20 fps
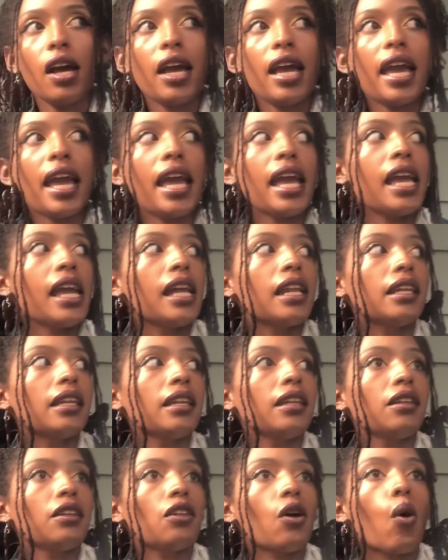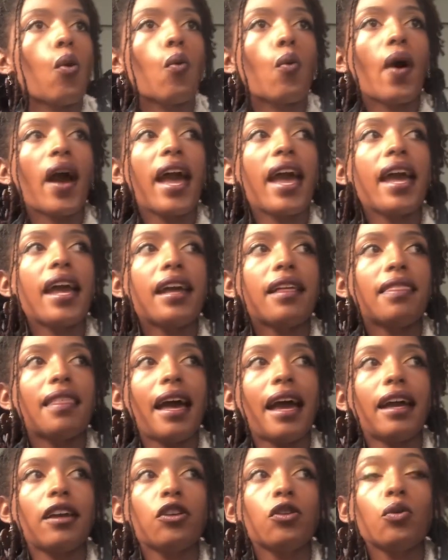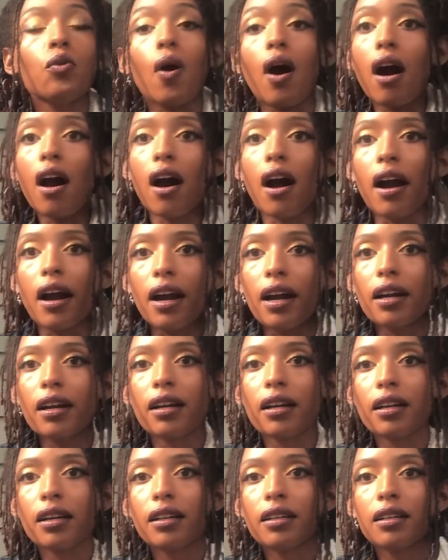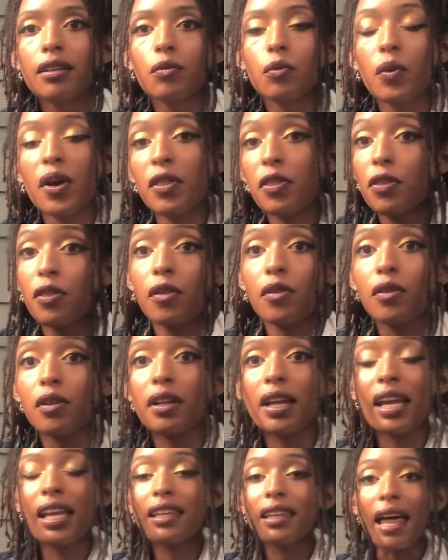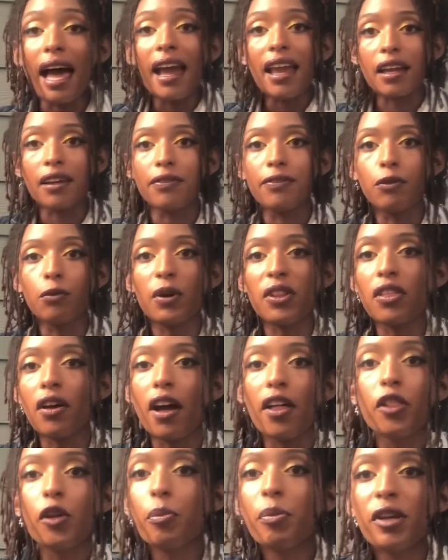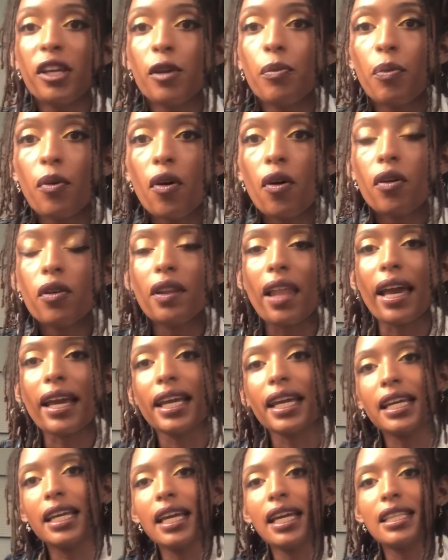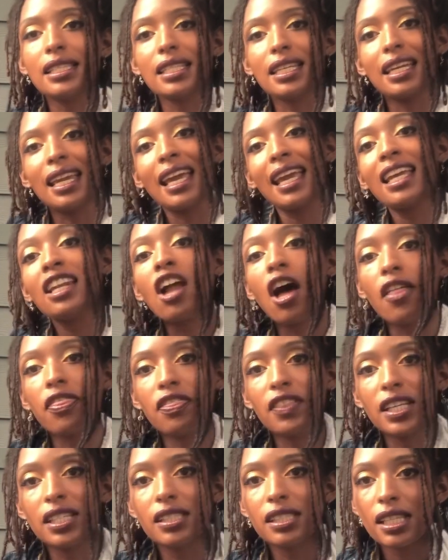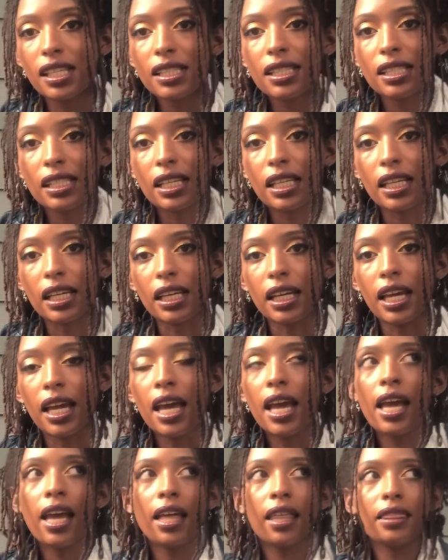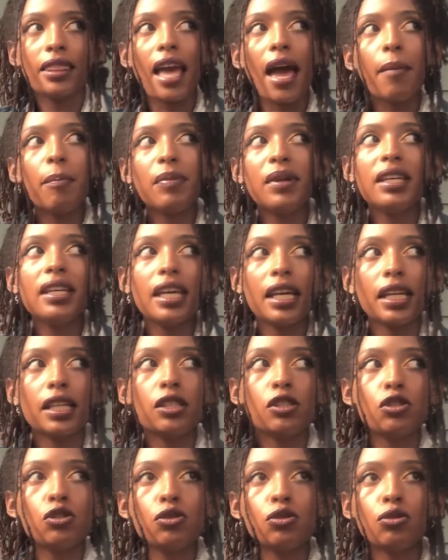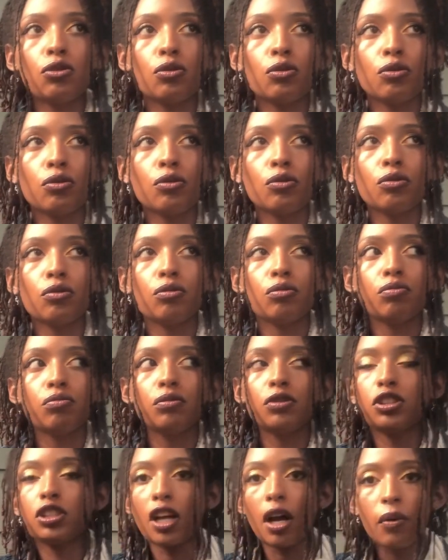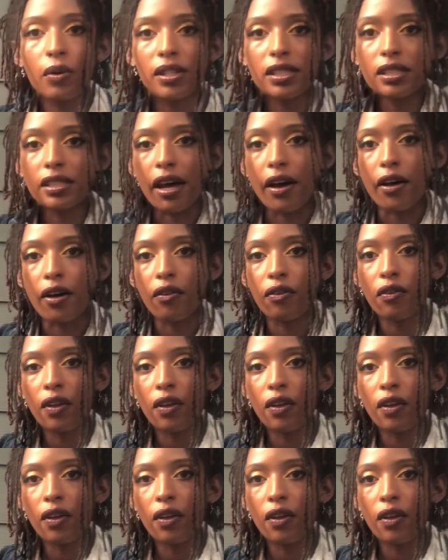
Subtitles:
in the way that you are in life with other people. Like it's an inauthenticity that begins to show itself.